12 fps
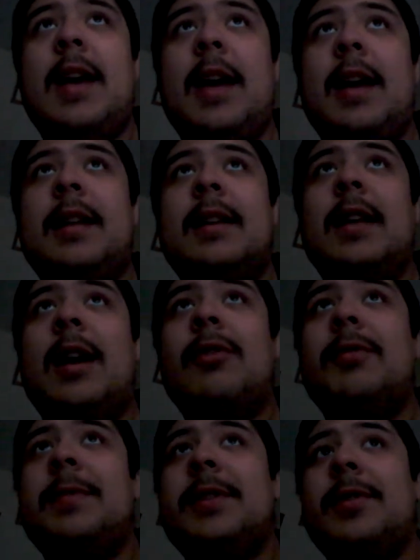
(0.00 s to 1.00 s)
And I
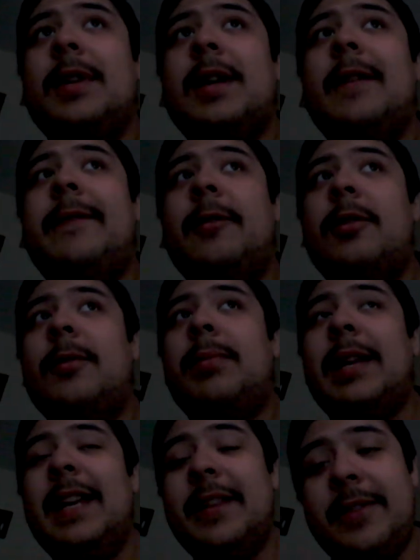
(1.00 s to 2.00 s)
will be doing a full
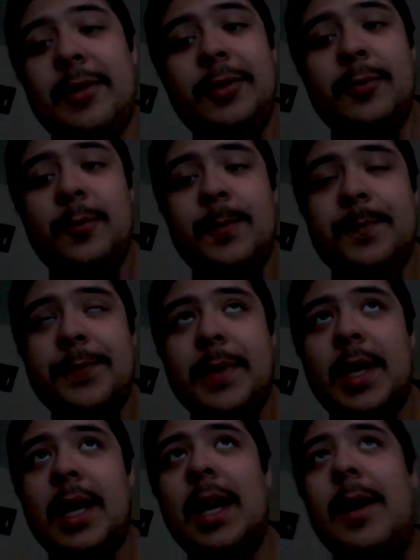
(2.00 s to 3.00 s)
playthrough
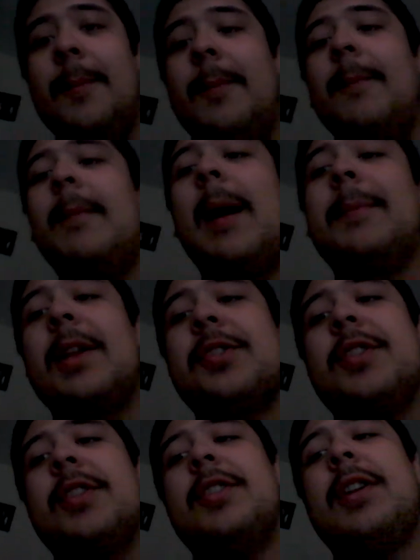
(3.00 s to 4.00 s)
um, I'm not
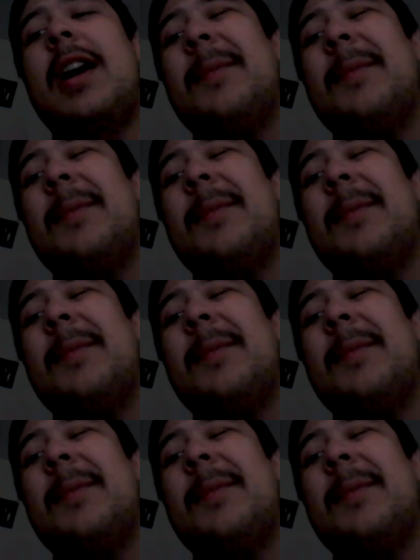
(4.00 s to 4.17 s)
sure.